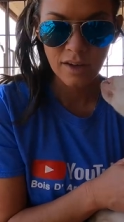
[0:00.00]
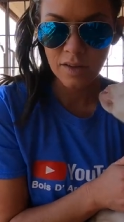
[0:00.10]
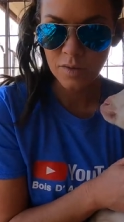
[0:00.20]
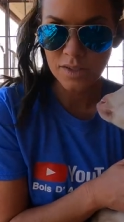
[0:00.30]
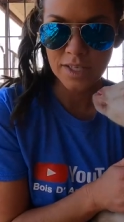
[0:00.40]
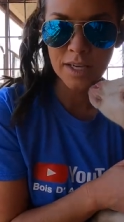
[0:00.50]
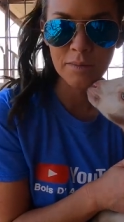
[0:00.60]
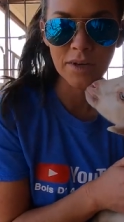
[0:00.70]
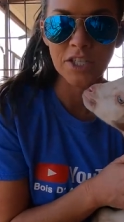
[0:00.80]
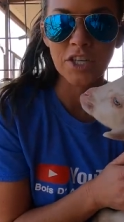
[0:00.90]
The other one's
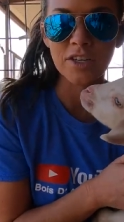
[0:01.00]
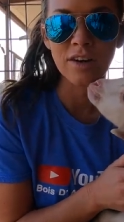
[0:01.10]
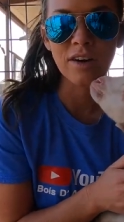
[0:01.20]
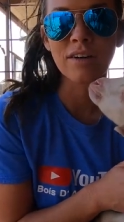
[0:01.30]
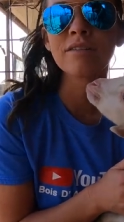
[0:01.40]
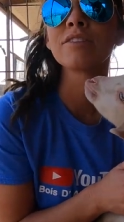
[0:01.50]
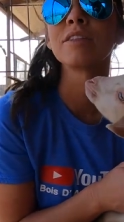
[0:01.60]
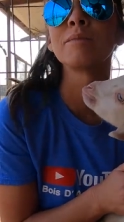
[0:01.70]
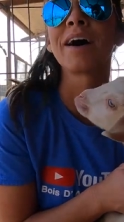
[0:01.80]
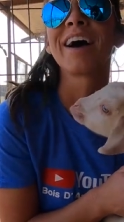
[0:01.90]
ate my shirt off in the